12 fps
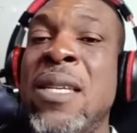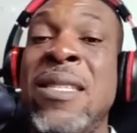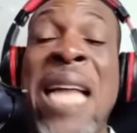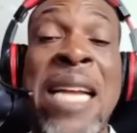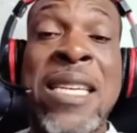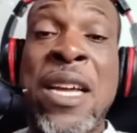
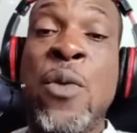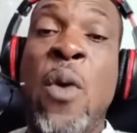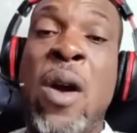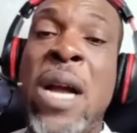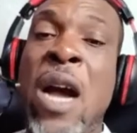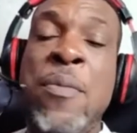That didn't
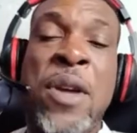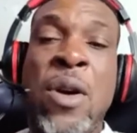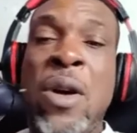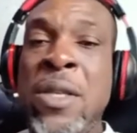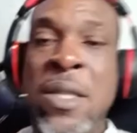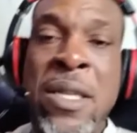work out
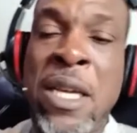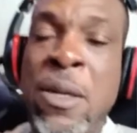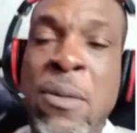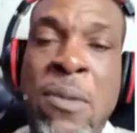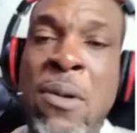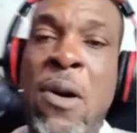because they
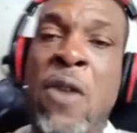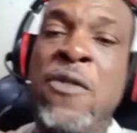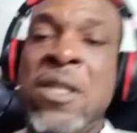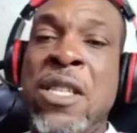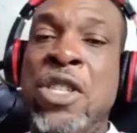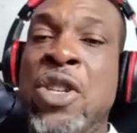
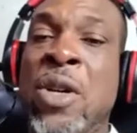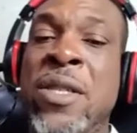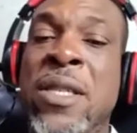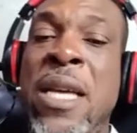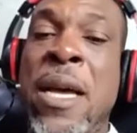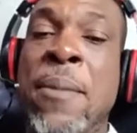obviously
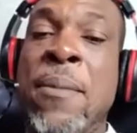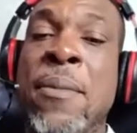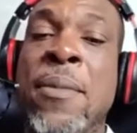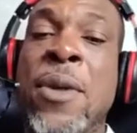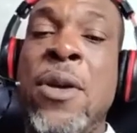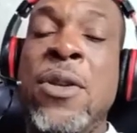just
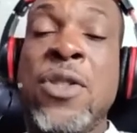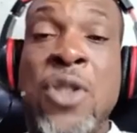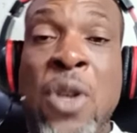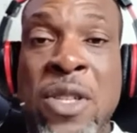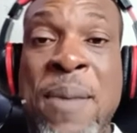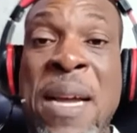
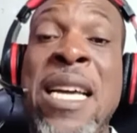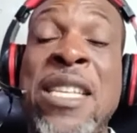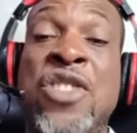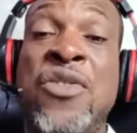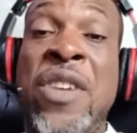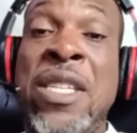suspended
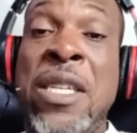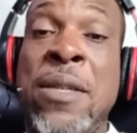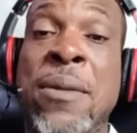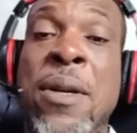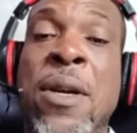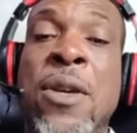trading.
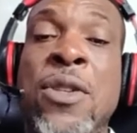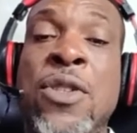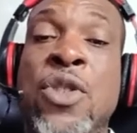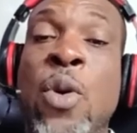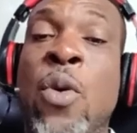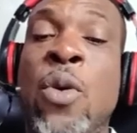
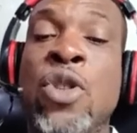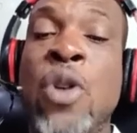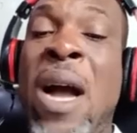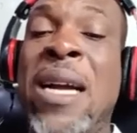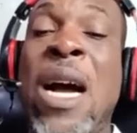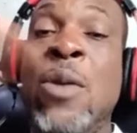So
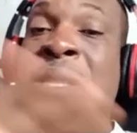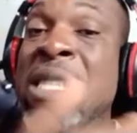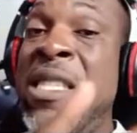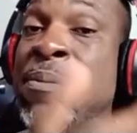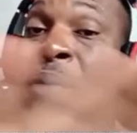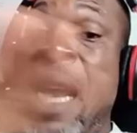your account
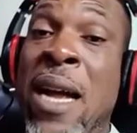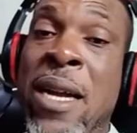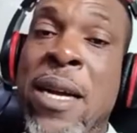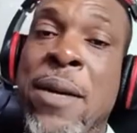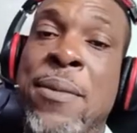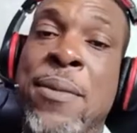is
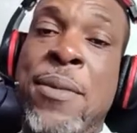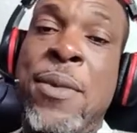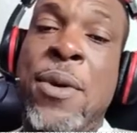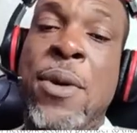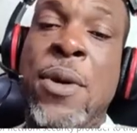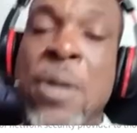blank.
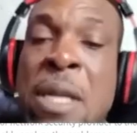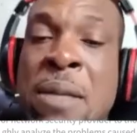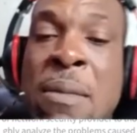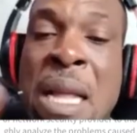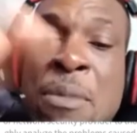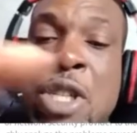
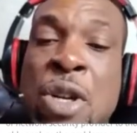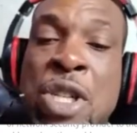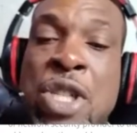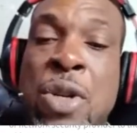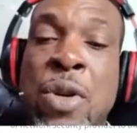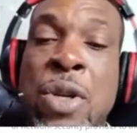Let me just
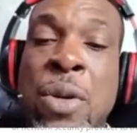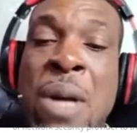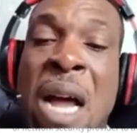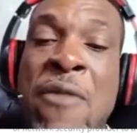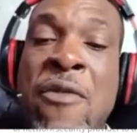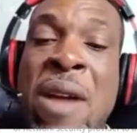show you.
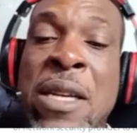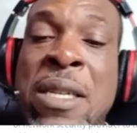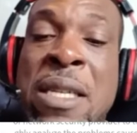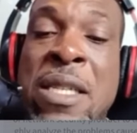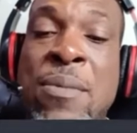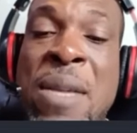I've read
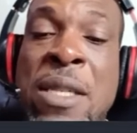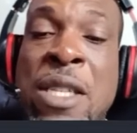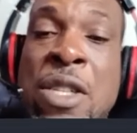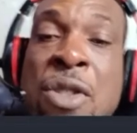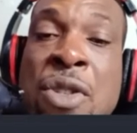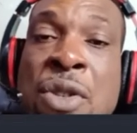this
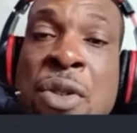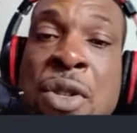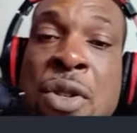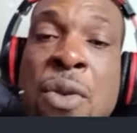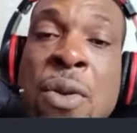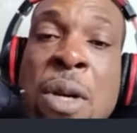message to you,
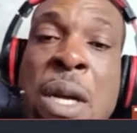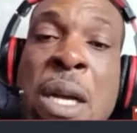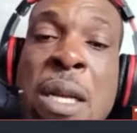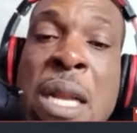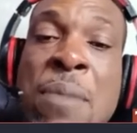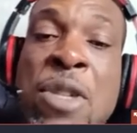so
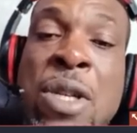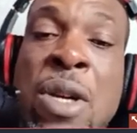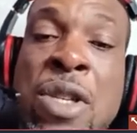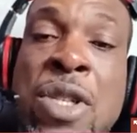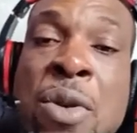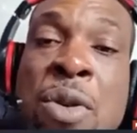let me
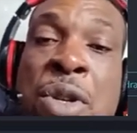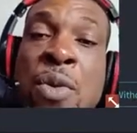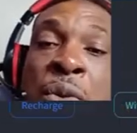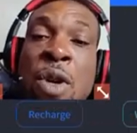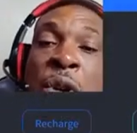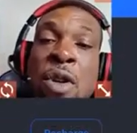just show you
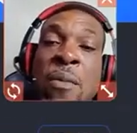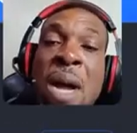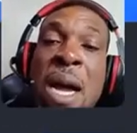one of my